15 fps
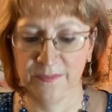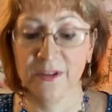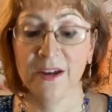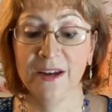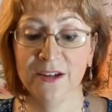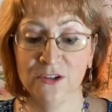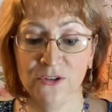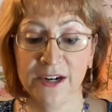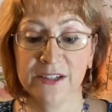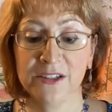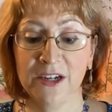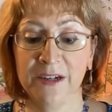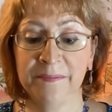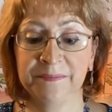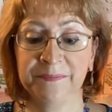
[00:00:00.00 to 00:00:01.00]

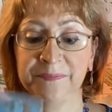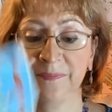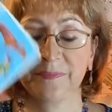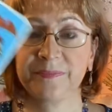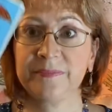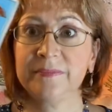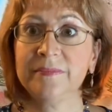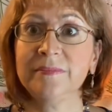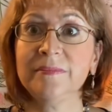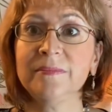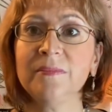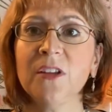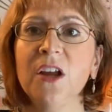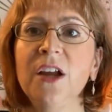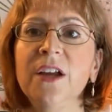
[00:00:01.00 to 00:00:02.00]
Interesting.
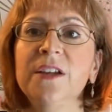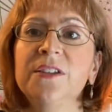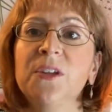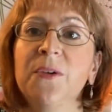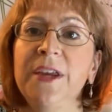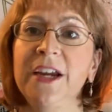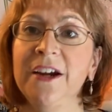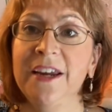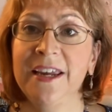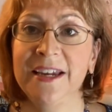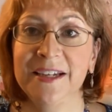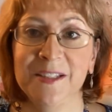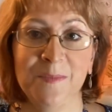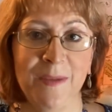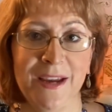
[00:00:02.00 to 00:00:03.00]
So here he
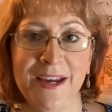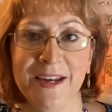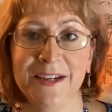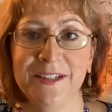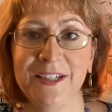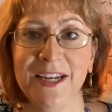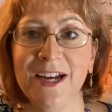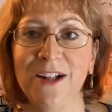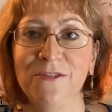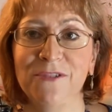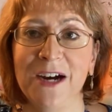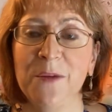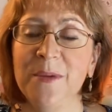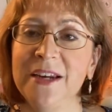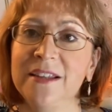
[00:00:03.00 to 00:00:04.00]
is making a deal,
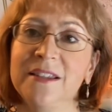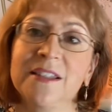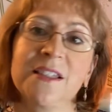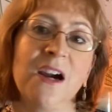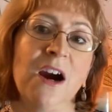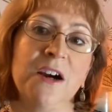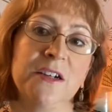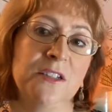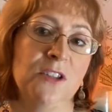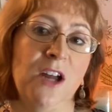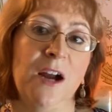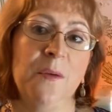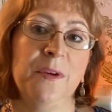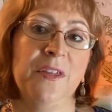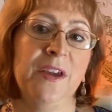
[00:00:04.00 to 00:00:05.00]
right? We get this card a
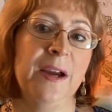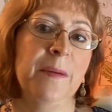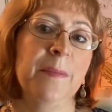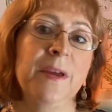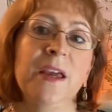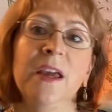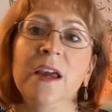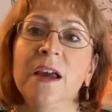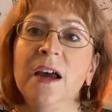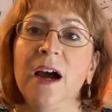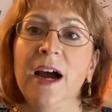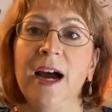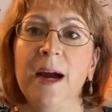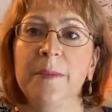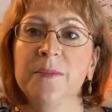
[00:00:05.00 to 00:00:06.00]
lot with him.
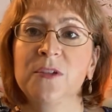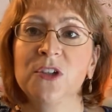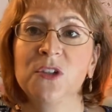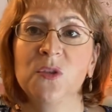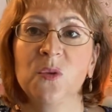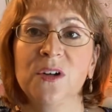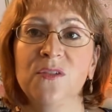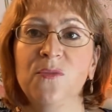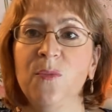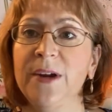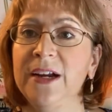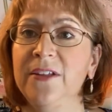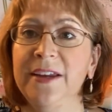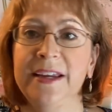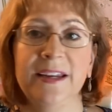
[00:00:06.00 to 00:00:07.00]
Just sort of
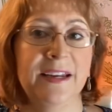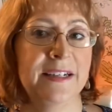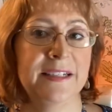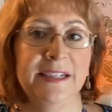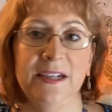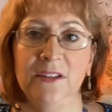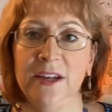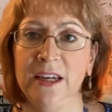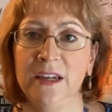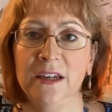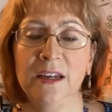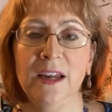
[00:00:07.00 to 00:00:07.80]
wheeling and dealing.